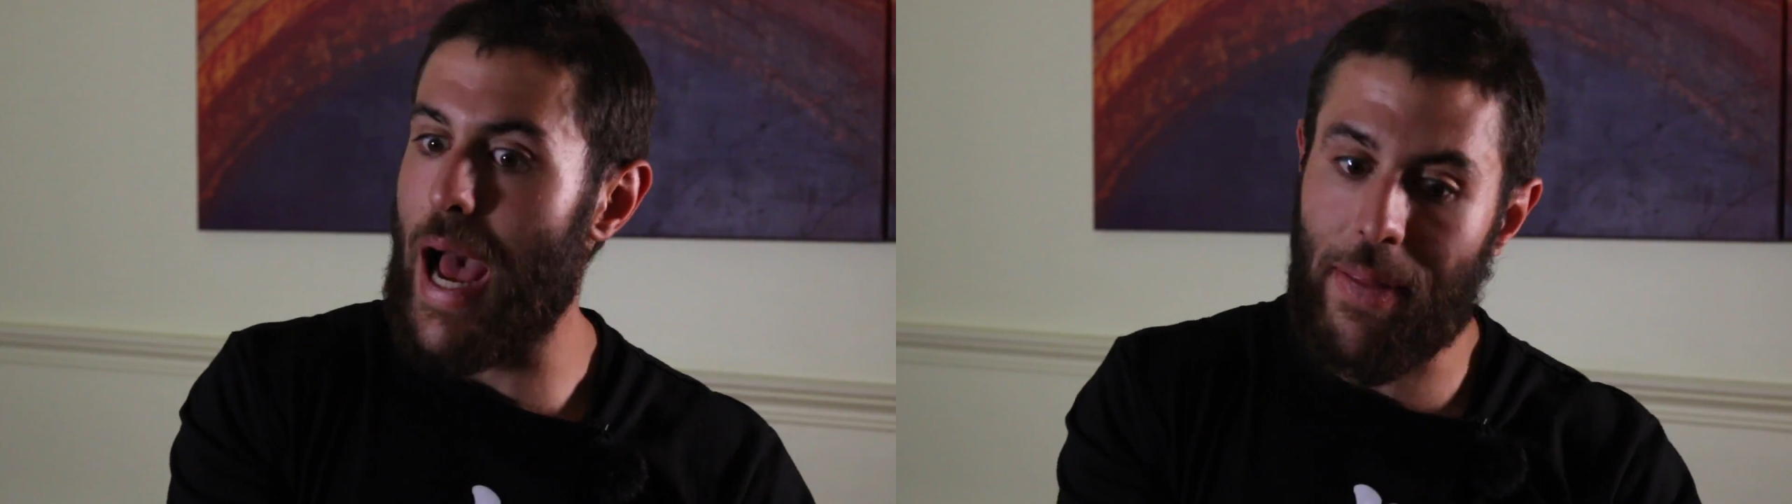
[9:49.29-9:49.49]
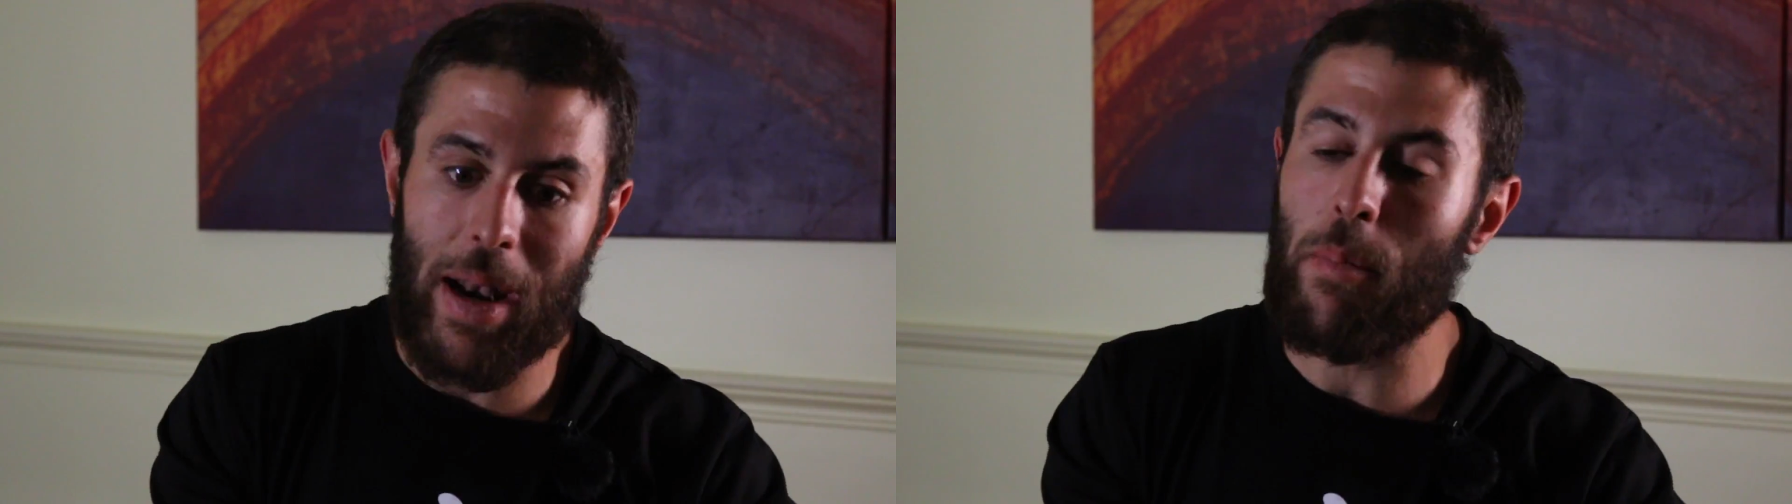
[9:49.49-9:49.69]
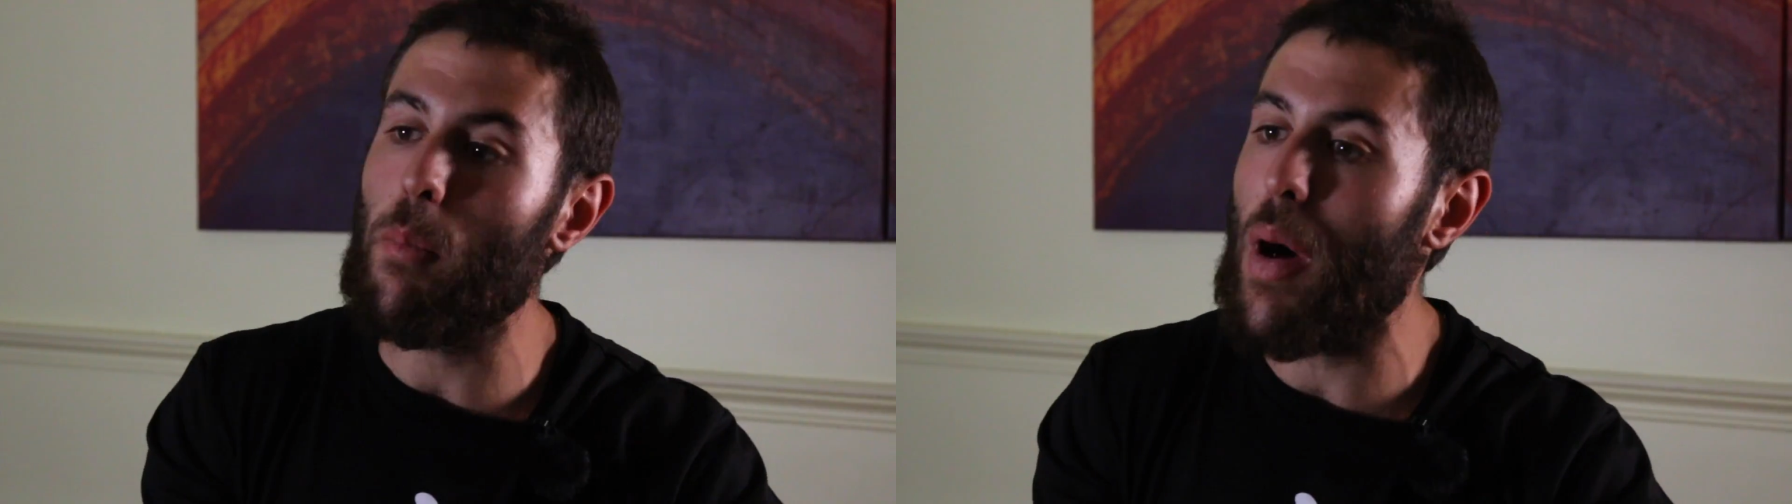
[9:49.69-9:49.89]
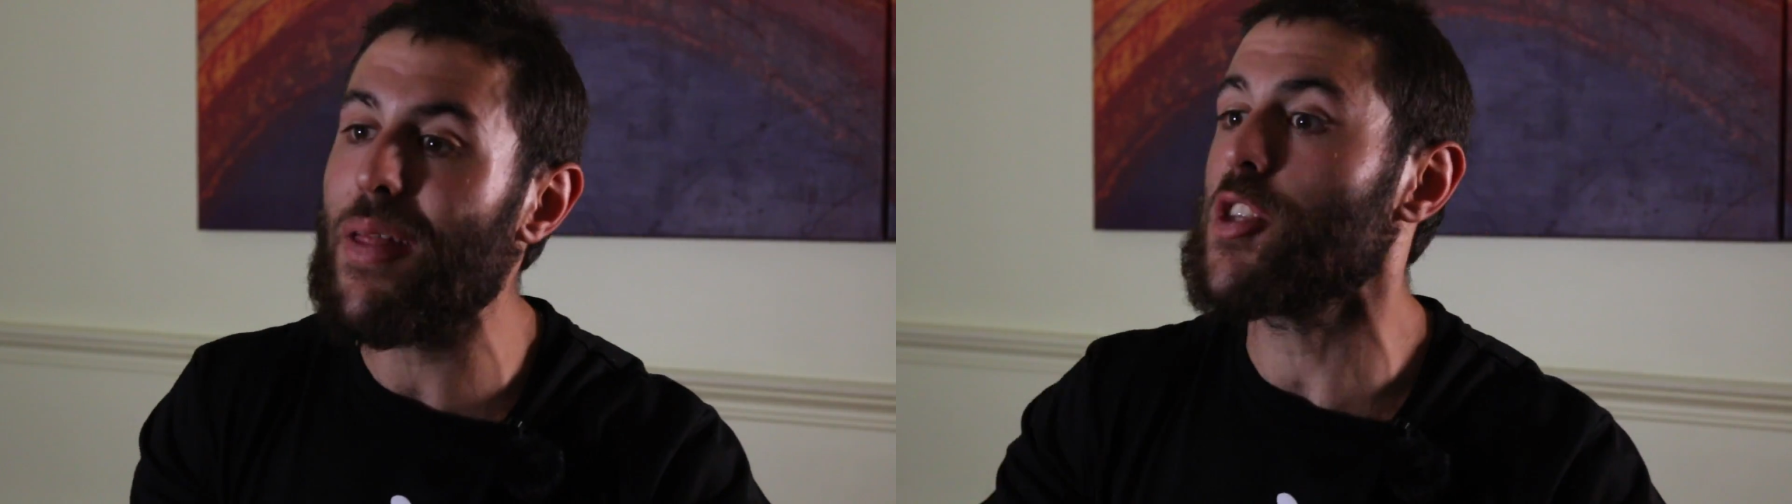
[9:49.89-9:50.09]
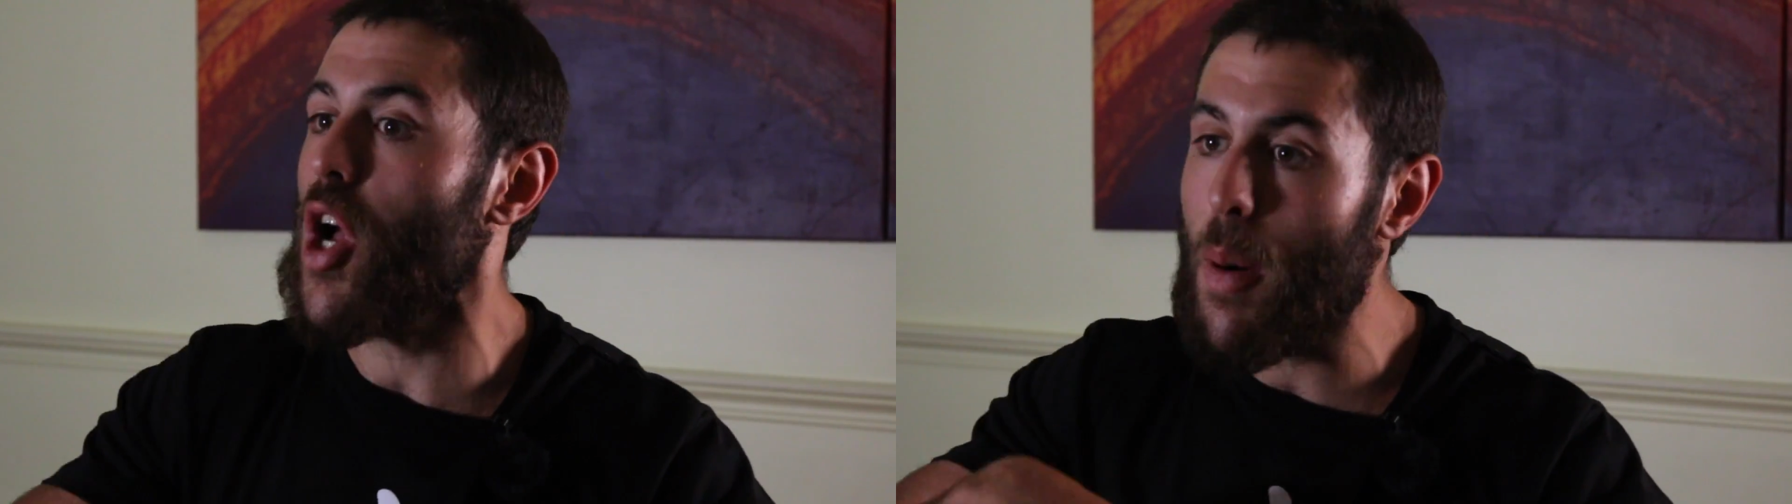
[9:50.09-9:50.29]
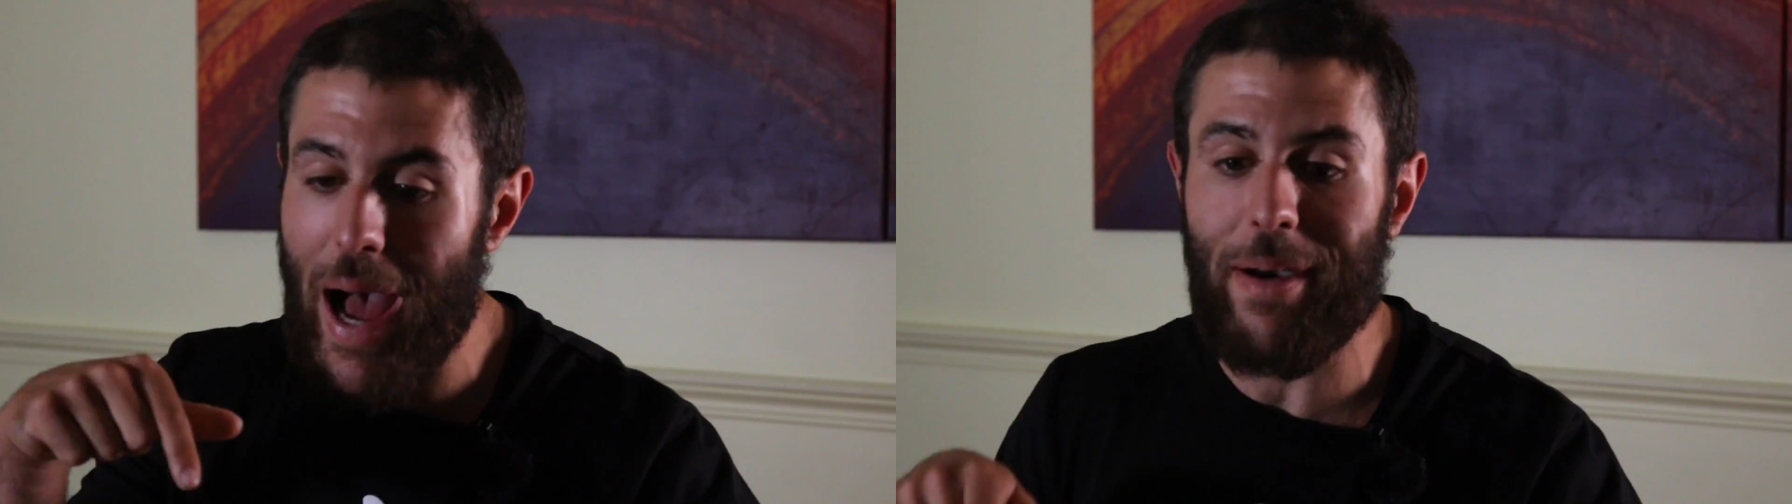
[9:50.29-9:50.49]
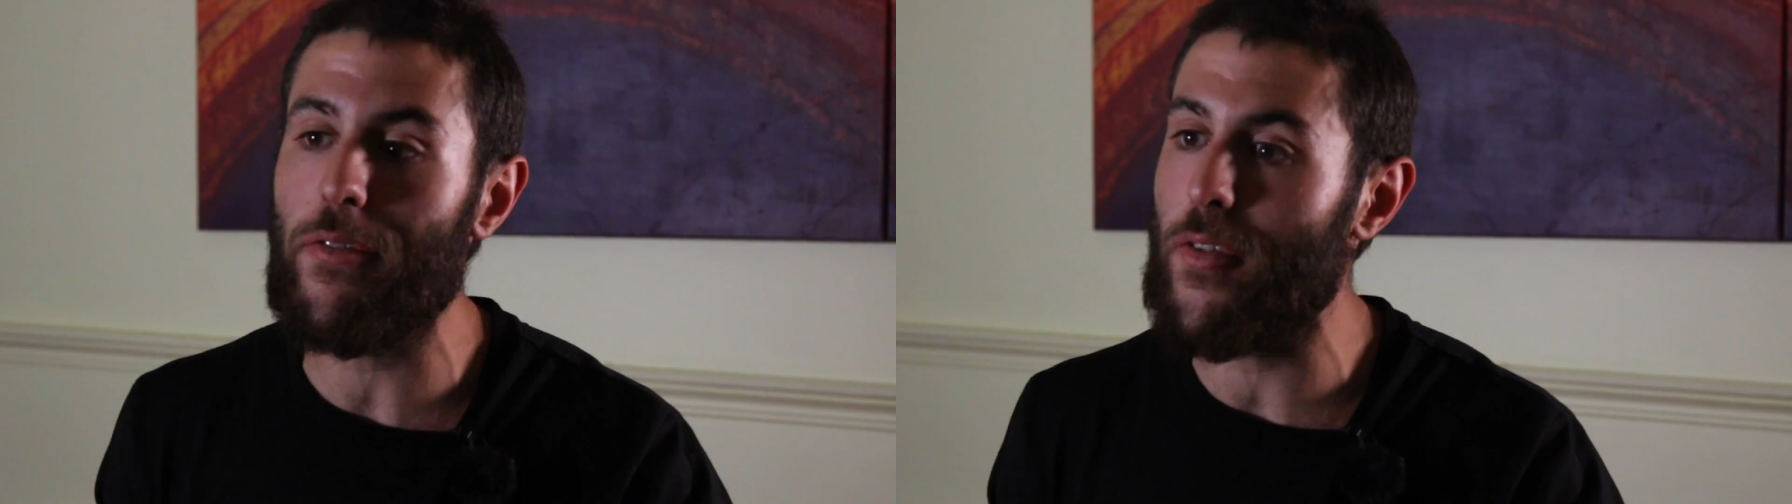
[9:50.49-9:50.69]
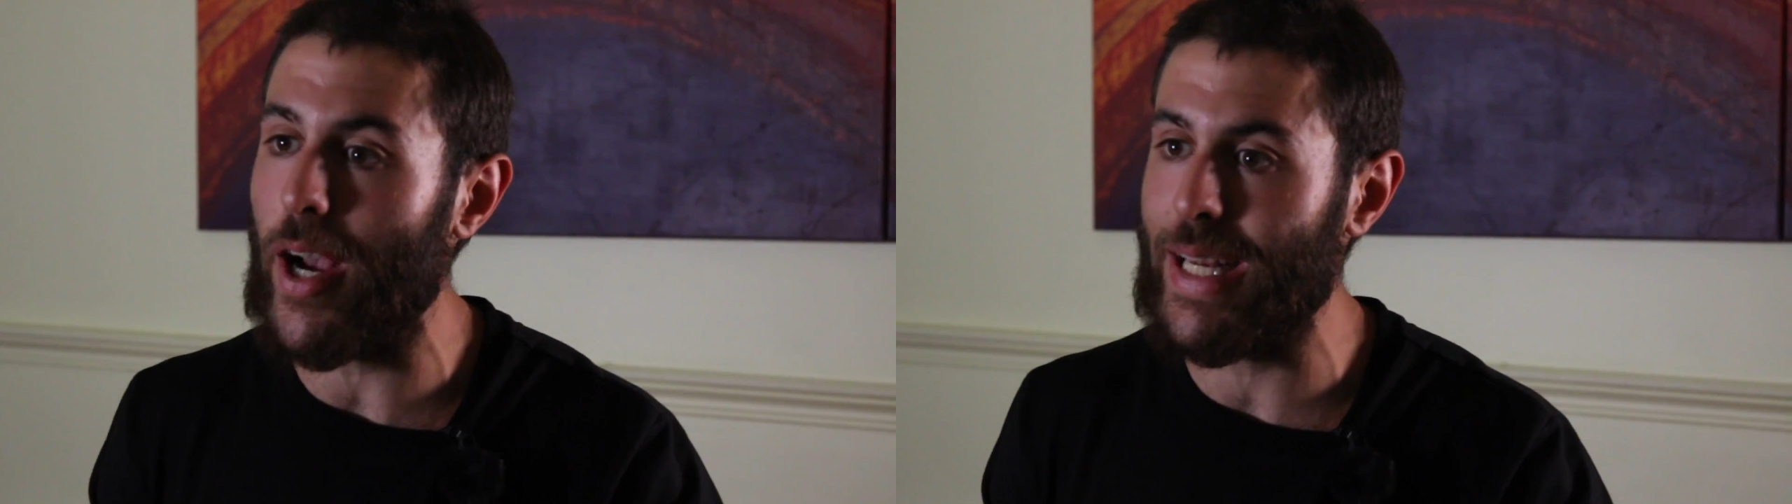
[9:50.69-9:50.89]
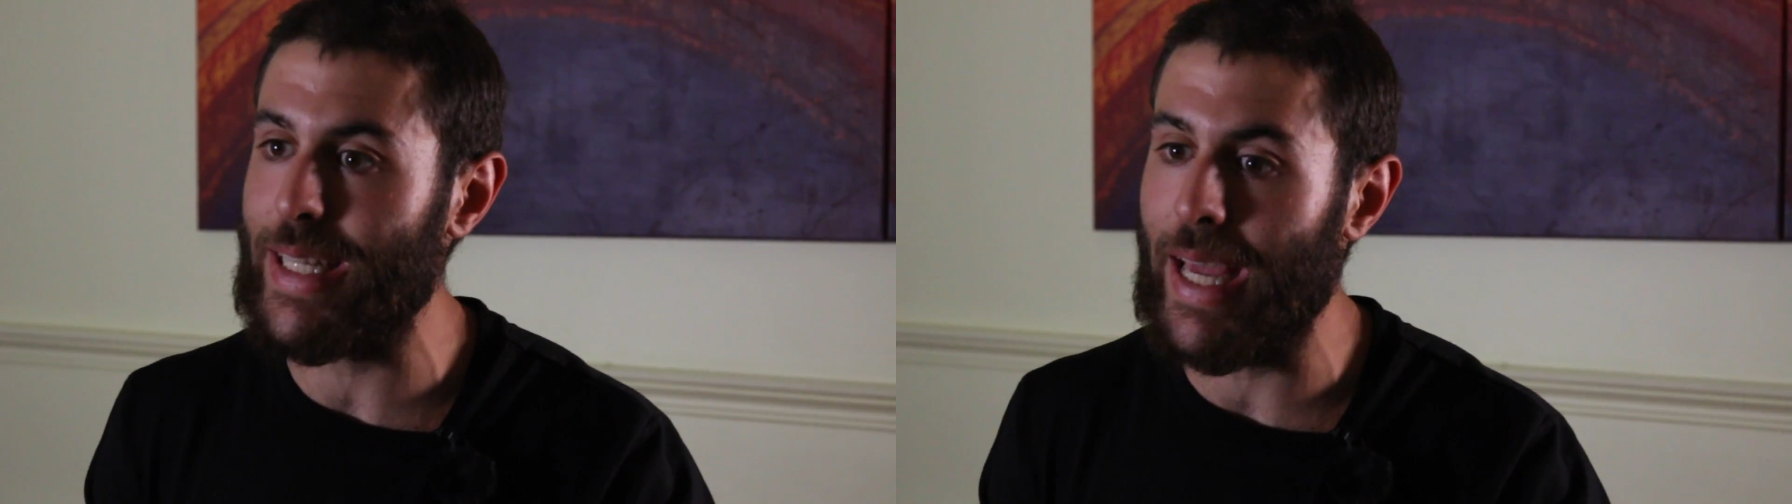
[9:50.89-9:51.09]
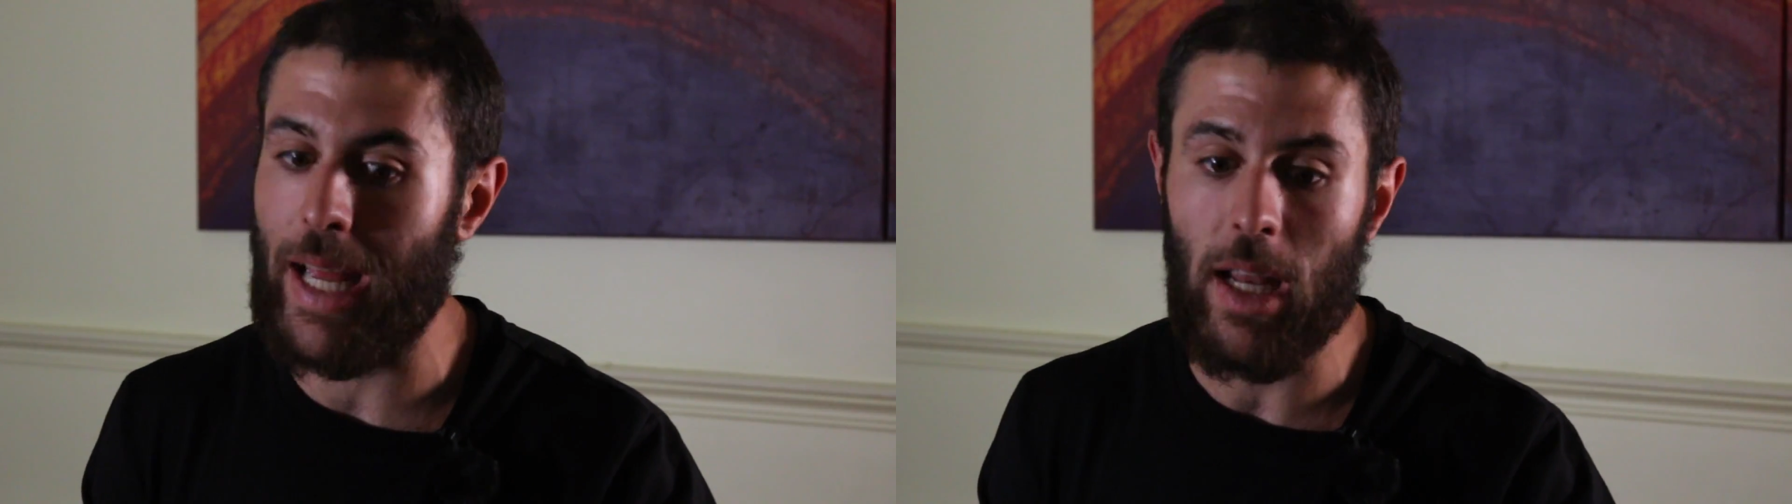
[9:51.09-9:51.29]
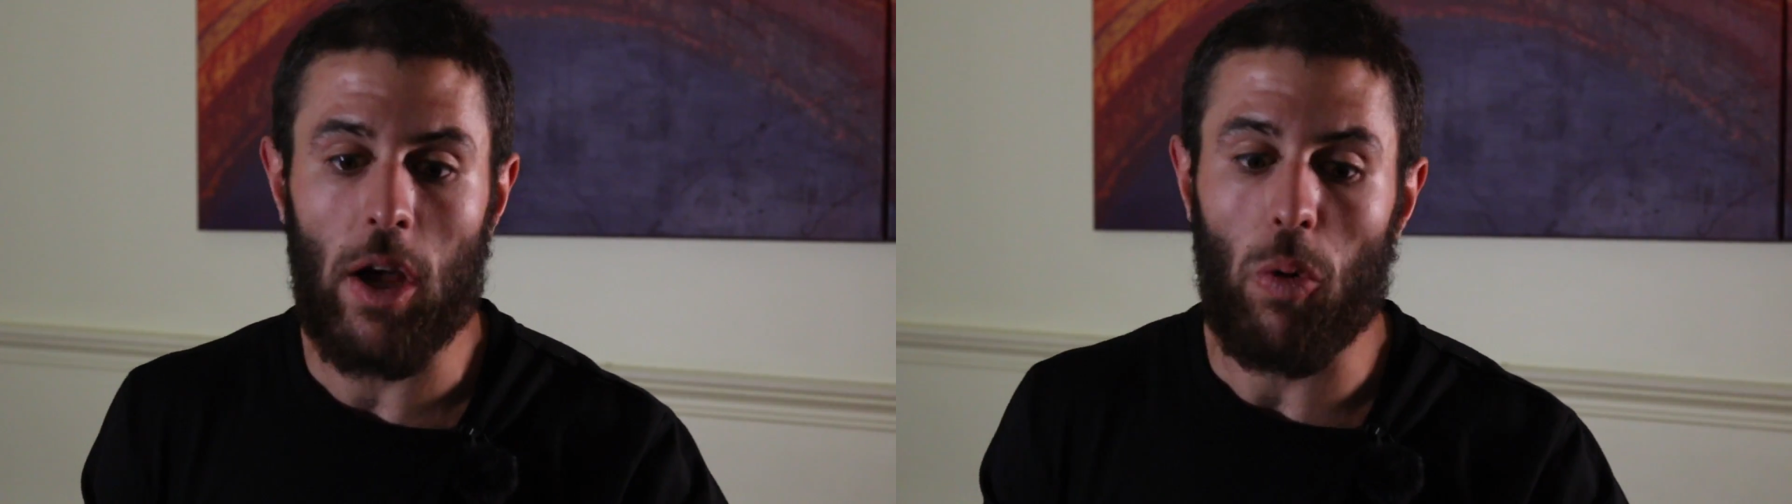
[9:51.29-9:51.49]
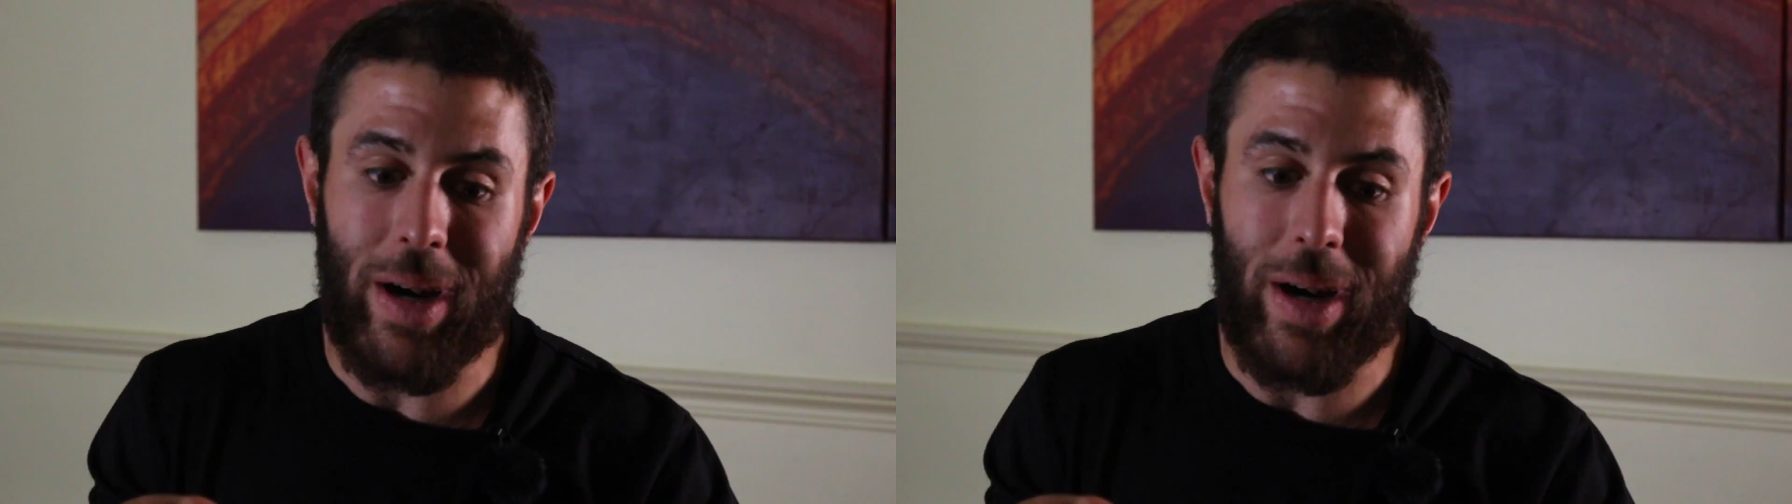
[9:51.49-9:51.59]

And then by the time I have a fucking kid,